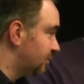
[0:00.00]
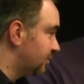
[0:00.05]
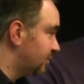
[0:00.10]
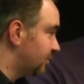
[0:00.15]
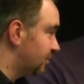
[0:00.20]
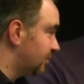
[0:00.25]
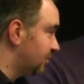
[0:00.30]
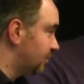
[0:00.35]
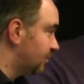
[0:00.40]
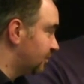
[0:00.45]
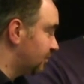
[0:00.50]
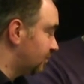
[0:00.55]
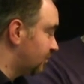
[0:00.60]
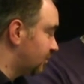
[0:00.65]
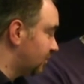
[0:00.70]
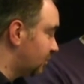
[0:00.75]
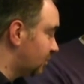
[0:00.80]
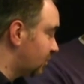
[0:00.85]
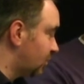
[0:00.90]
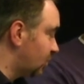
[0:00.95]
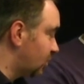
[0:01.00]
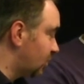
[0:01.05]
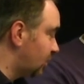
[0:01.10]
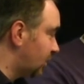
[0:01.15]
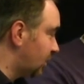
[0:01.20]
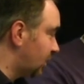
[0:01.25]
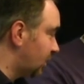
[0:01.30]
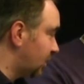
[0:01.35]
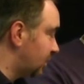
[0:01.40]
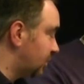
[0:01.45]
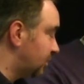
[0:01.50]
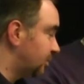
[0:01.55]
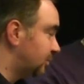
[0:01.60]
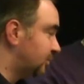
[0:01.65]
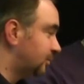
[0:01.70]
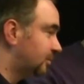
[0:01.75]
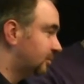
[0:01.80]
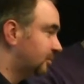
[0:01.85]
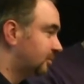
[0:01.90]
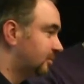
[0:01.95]

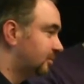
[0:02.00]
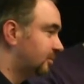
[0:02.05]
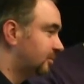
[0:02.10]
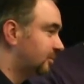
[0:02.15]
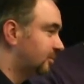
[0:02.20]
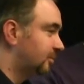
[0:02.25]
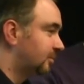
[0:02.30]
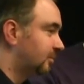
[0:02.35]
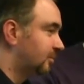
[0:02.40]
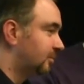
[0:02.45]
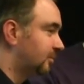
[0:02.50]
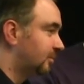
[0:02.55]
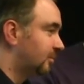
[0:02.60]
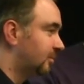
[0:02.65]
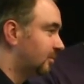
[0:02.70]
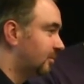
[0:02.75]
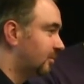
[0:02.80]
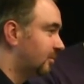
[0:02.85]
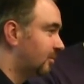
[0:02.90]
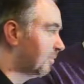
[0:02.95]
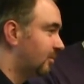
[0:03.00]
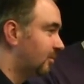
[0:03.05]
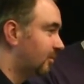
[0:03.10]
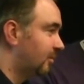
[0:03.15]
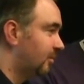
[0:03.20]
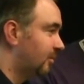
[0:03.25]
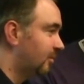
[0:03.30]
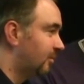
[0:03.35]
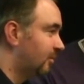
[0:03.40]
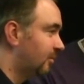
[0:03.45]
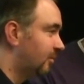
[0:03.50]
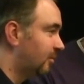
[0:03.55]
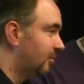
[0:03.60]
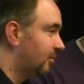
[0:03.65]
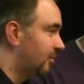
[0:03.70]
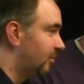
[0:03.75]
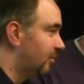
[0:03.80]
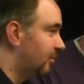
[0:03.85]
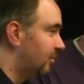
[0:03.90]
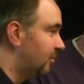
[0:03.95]

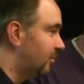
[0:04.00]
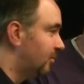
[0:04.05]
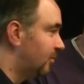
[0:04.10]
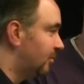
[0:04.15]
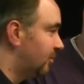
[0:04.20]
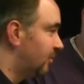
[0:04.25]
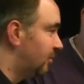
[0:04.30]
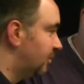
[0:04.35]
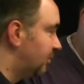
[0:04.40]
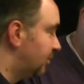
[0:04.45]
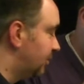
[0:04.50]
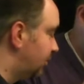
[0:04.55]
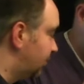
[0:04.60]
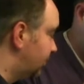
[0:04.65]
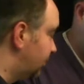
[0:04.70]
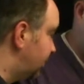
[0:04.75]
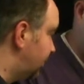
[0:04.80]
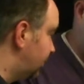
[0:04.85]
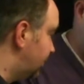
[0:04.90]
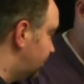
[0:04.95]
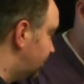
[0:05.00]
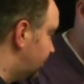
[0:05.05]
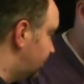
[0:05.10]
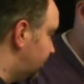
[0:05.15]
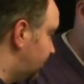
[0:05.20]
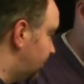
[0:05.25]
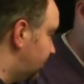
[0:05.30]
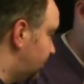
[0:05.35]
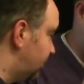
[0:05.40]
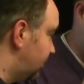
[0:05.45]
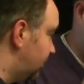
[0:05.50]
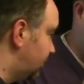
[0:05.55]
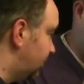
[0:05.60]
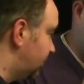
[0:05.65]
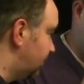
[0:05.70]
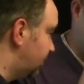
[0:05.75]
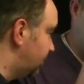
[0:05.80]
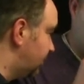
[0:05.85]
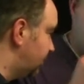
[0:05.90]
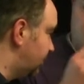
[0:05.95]

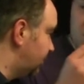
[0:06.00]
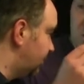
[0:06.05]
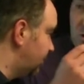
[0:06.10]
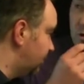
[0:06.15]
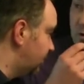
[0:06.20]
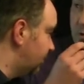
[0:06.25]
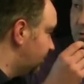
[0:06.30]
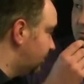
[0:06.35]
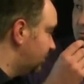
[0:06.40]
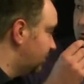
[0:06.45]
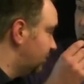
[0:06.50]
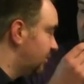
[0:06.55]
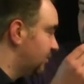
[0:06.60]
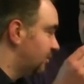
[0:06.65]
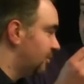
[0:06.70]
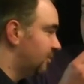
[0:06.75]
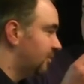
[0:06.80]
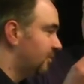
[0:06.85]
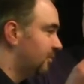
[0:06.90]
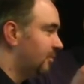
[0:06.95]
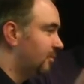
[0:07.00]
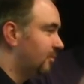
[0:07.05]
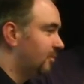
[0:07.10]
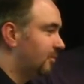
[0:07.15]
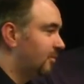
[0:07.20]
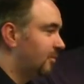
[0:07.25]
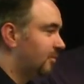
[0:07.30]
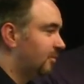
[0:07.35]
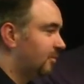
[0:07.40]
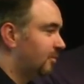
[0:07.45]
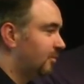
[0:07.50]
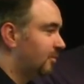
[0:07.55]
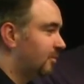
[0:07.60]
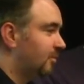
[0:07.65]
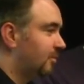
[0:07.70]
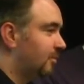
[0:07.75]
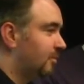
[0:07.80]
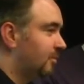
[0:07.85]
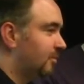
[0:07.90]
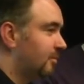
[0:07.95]
[no speech]